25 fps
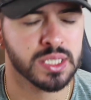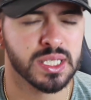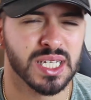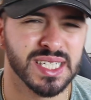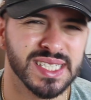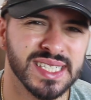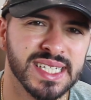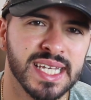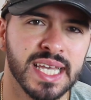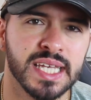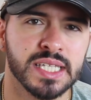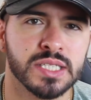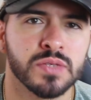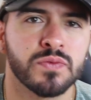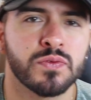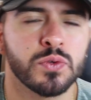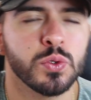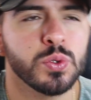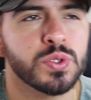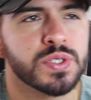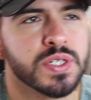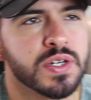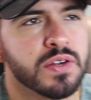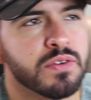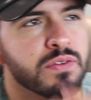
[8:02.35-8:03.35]
Does he get
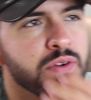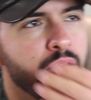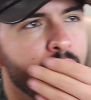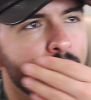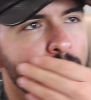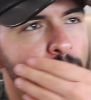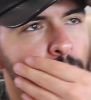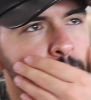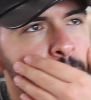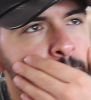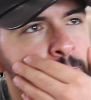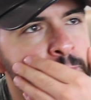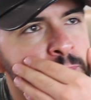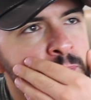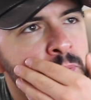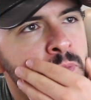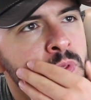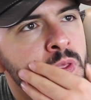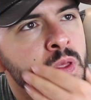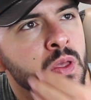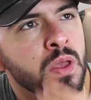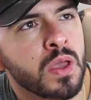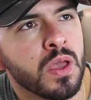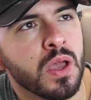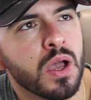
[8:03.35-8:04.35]
through to the final?
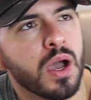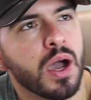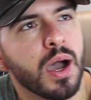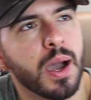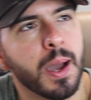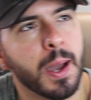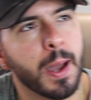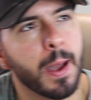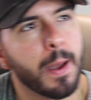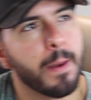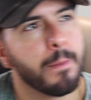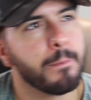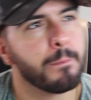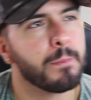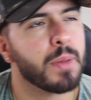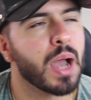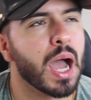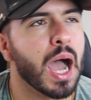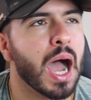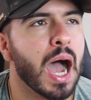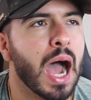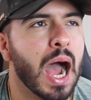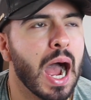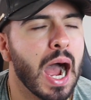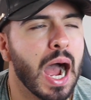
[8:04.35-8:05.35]

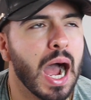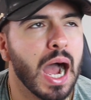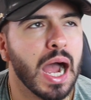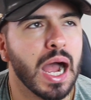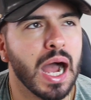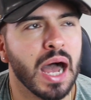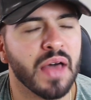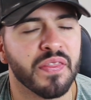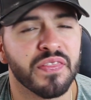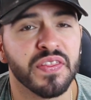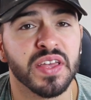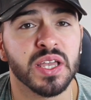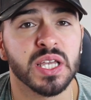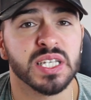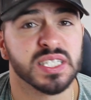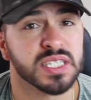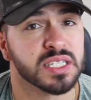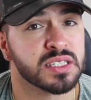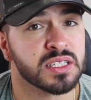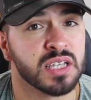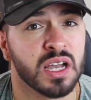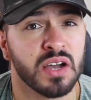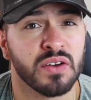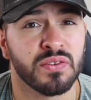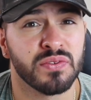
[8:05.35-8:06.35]
I think it's
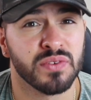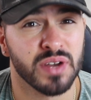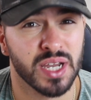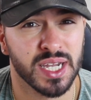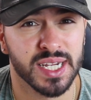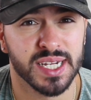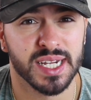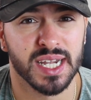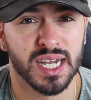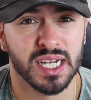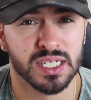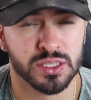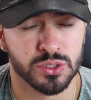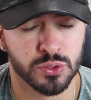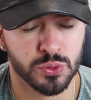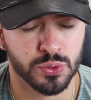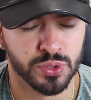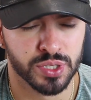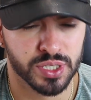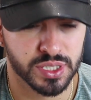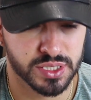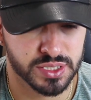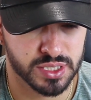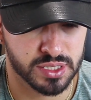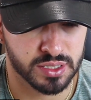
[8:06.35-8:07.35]
a tough night. I do
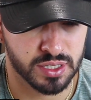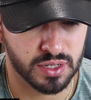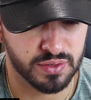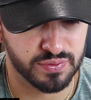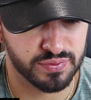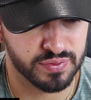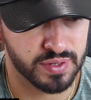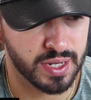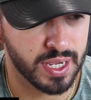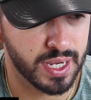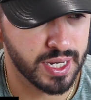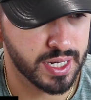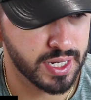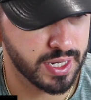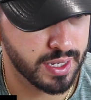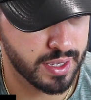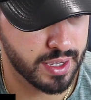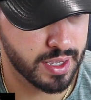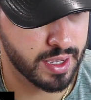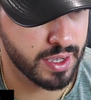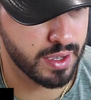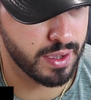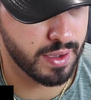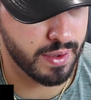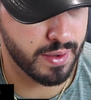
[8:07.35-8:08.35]
think it's a tough night.
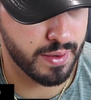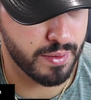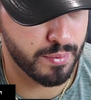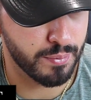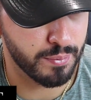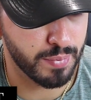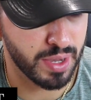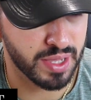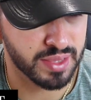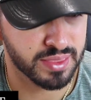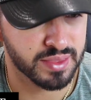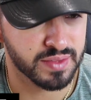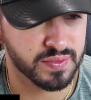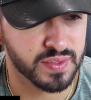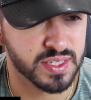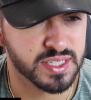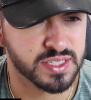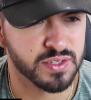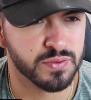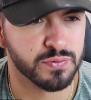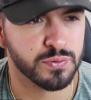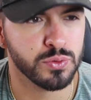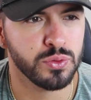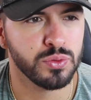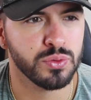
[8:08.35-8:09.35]
I think there's
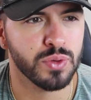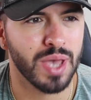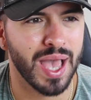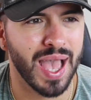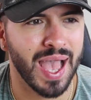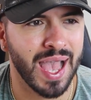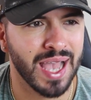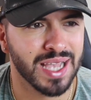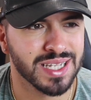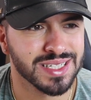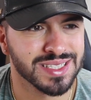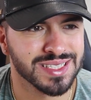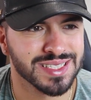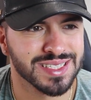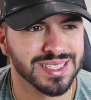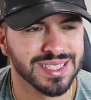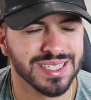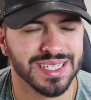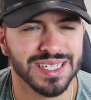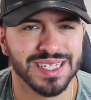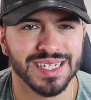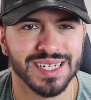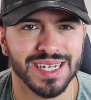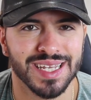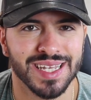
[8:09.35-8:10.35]
a few acts
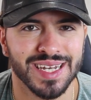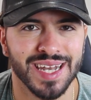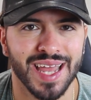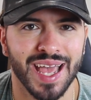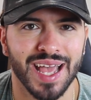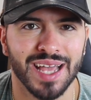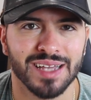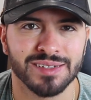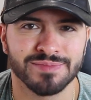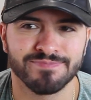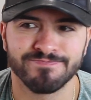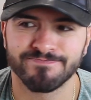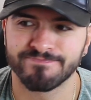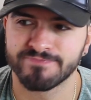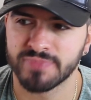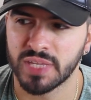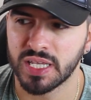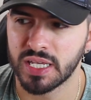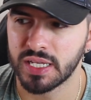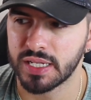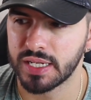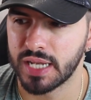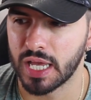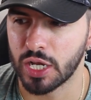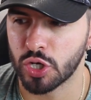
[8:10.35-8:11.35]
in there
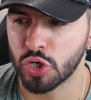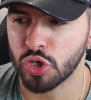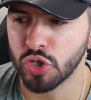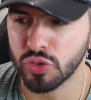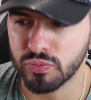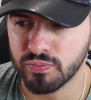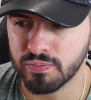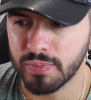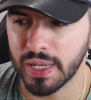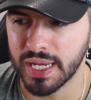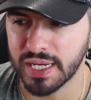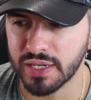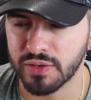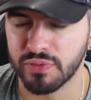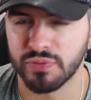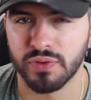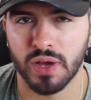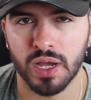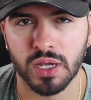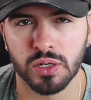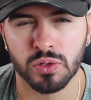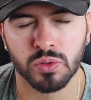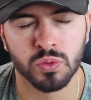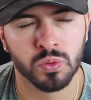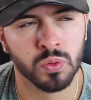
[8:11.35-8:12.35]
that could make the
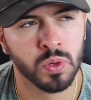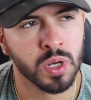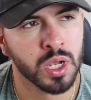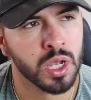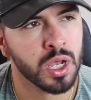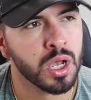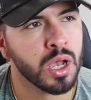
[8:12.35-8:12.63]
final.